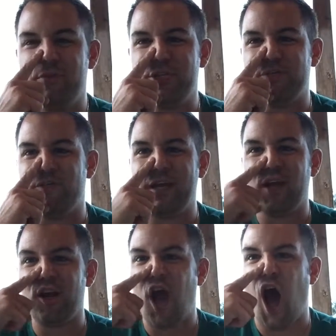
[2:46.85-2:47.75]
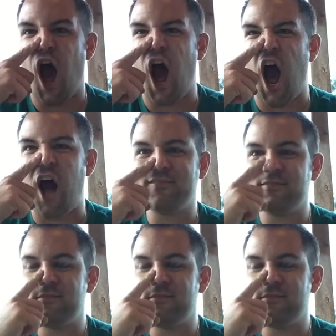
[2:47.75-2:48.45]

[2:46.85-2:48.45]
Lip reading: put your finger, and